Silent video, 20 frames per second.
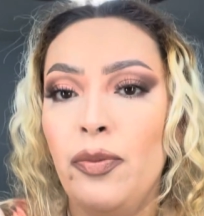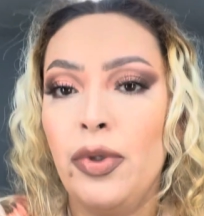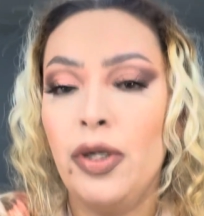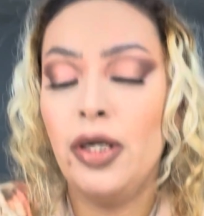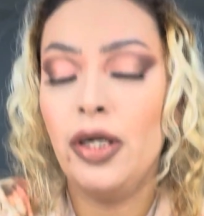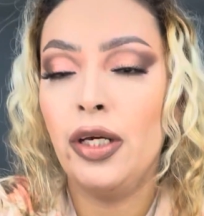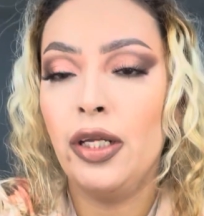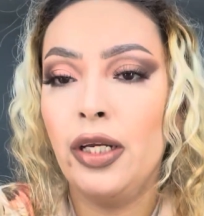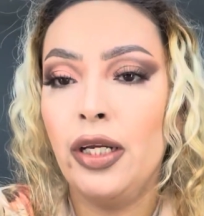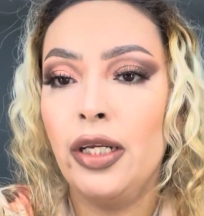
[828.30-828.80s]

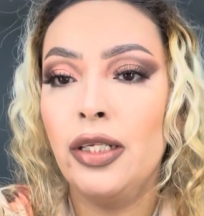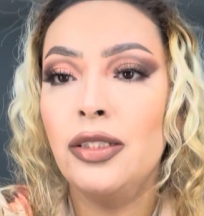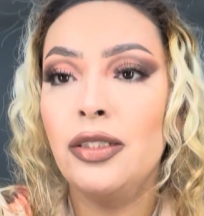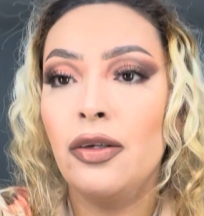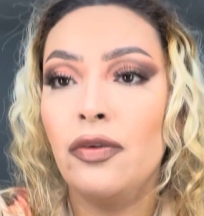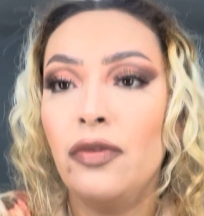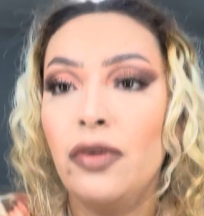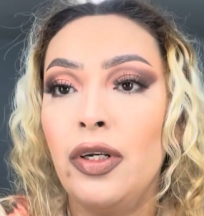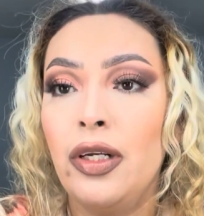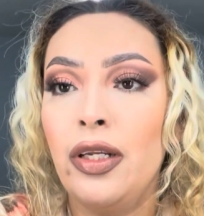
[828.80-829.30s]
but it
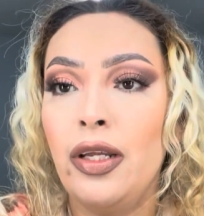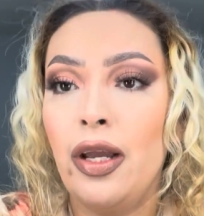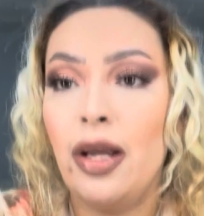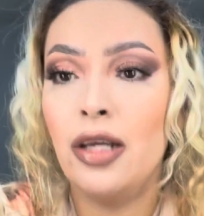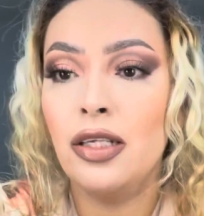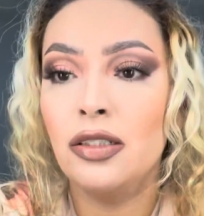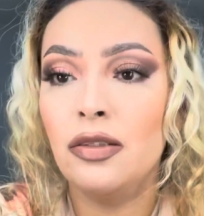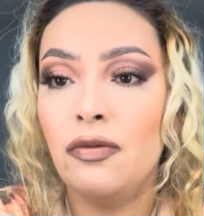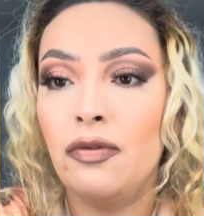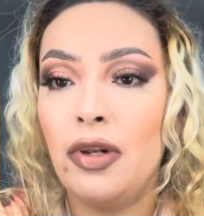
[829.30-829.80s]
definitely
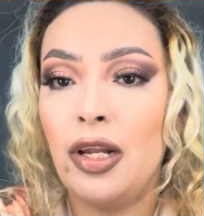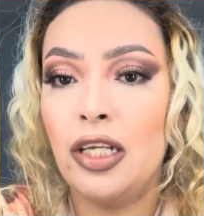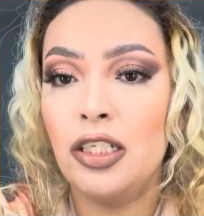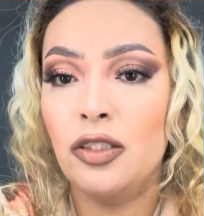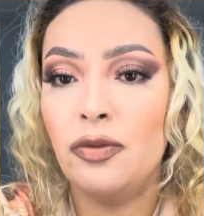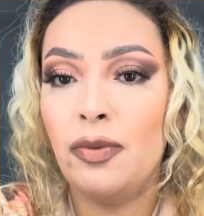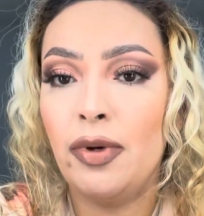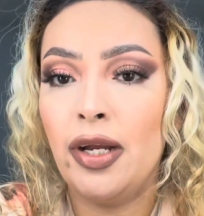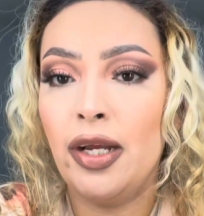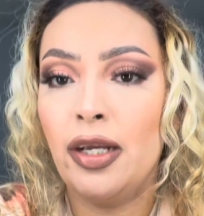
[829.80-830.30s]
has
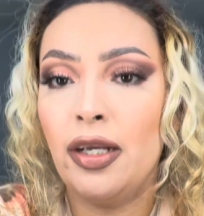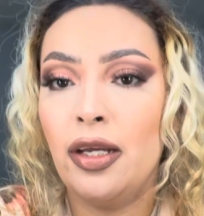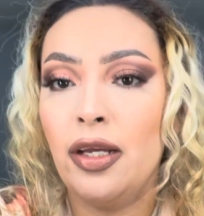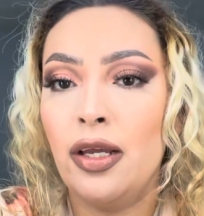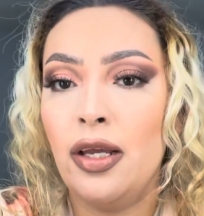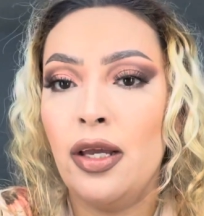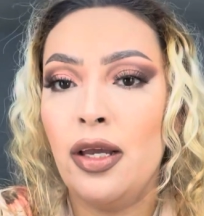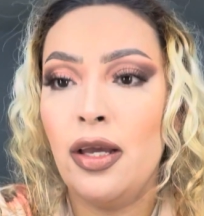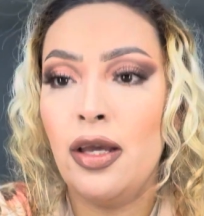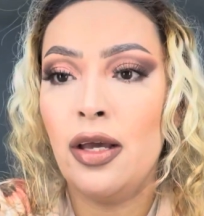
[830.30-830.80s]
flashback.
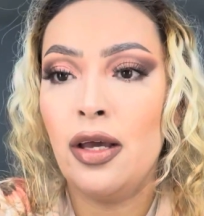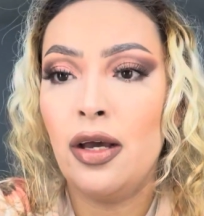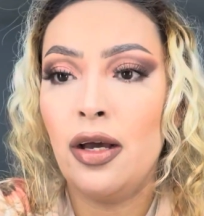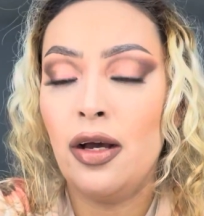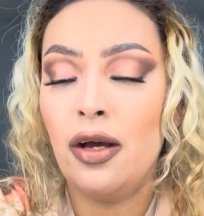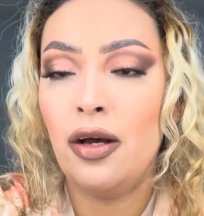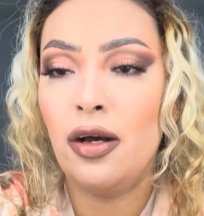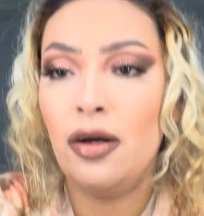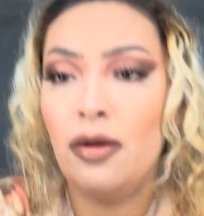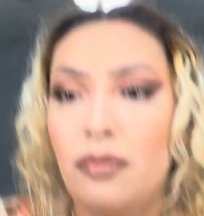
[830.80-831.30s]

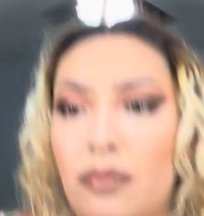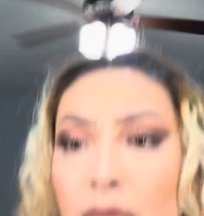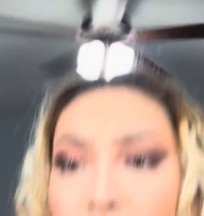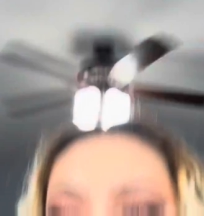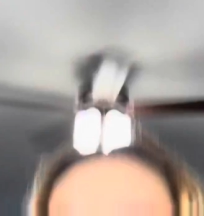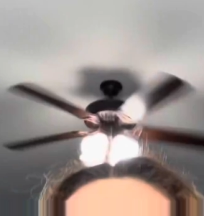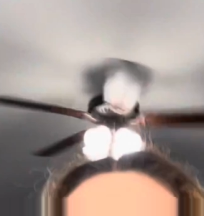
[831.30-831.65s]
I